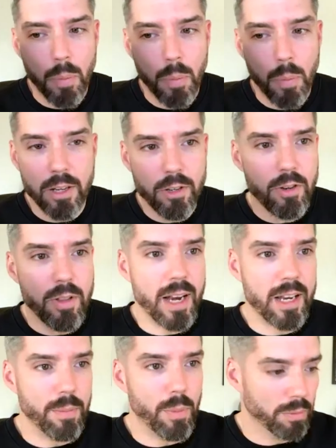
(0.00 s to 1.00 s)
But we're not going to
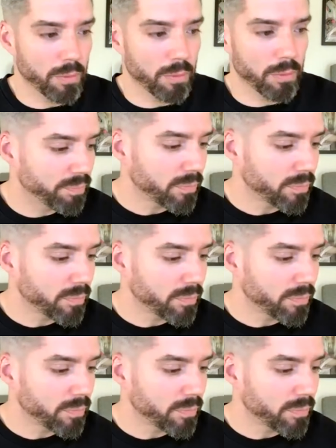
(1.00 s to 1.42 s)
do that anymore.